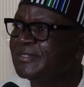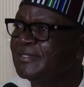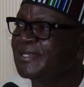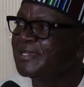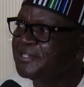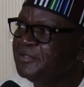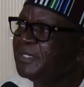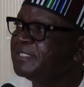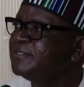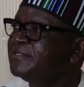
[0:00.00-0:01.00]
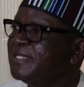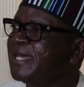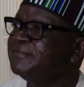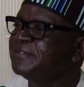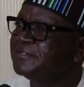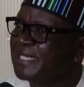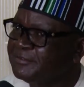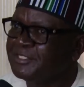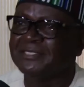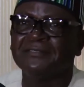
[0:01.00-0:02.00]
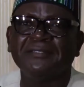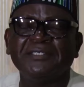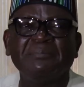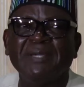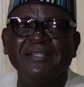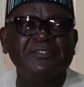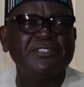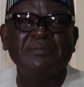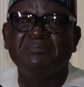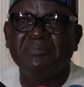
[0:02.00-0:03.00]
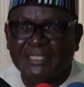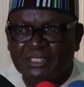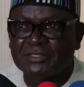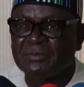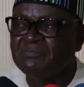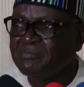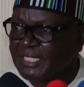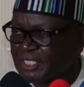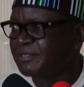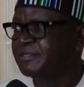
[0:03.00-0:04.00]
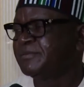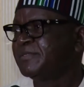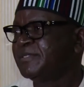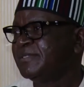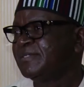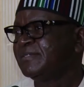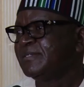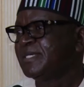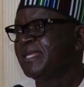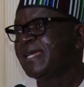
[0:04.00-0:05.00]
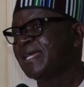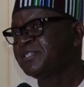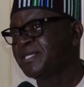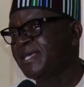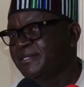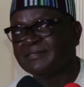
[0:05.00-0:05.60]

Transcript: in agreement that ranching remains the best method. And like I said,